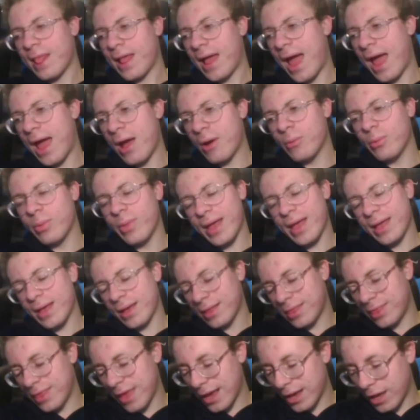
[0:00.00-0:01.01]
and when
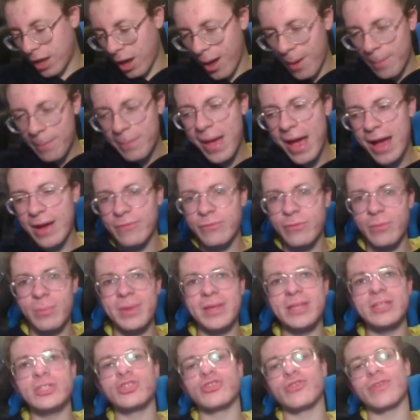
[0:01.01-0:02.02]
they come back from
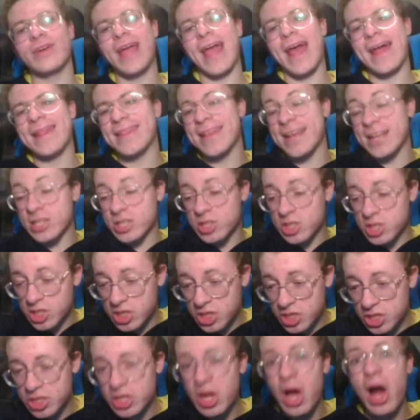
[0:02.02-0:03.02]
injury and they
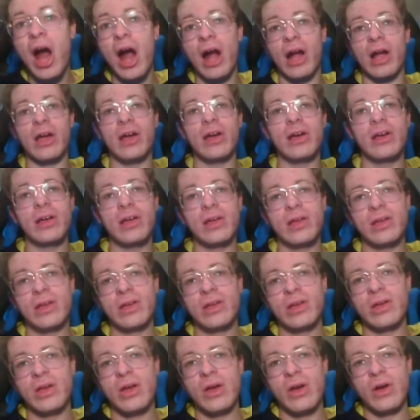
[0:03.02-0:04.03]
suck,
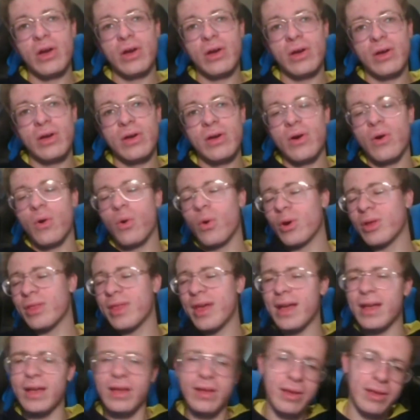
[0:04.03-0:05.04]
or
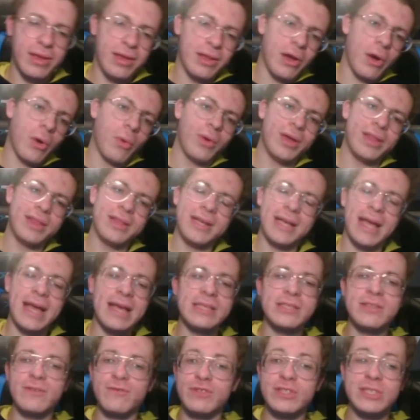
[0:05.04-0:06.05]
they, in the
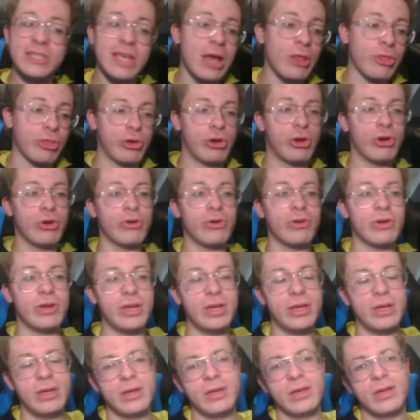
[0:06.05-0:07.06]
case of Seth
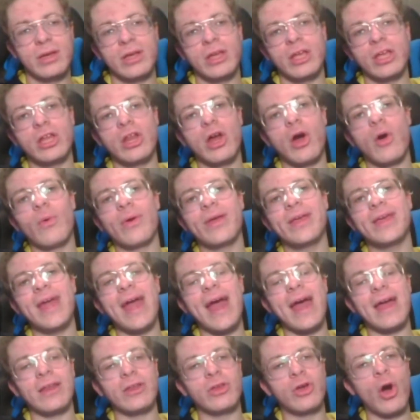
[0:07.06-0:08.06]
Curry, he
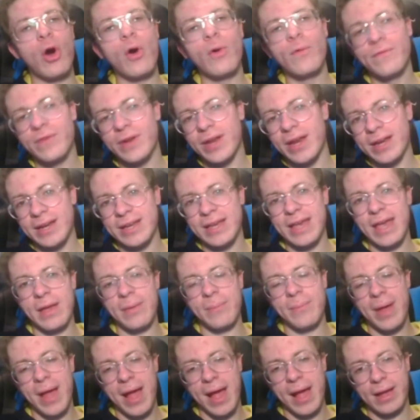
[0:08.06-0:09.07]
had COVID and he
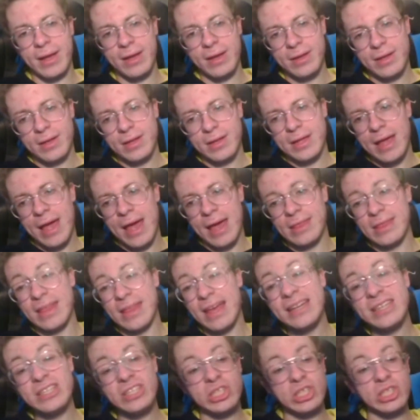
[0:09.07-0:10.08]
came back, and
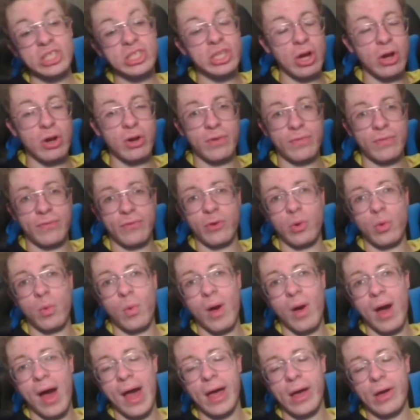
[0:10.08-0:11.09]
then he stunk for a
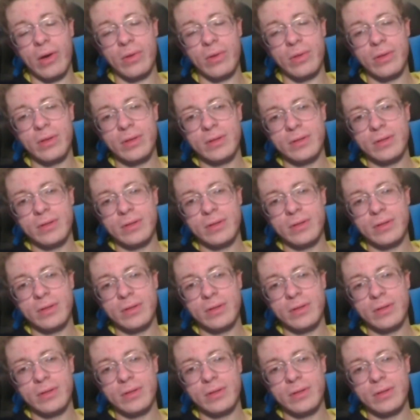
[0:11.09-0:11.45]
while.